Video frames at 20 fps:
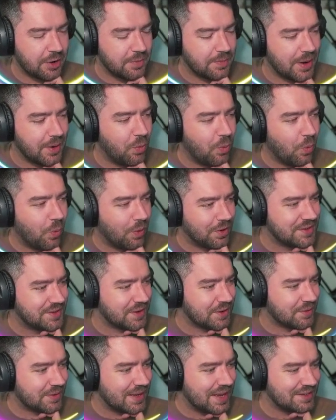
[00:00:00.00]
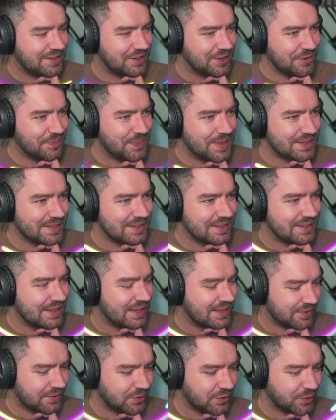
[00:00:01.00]
my waters don't get too busy,
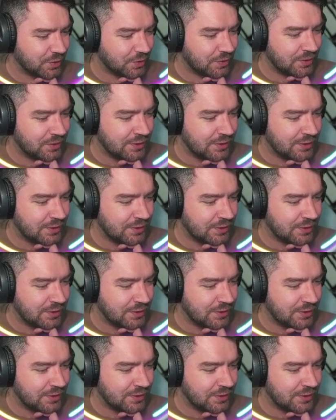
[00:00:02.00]
that's for sure.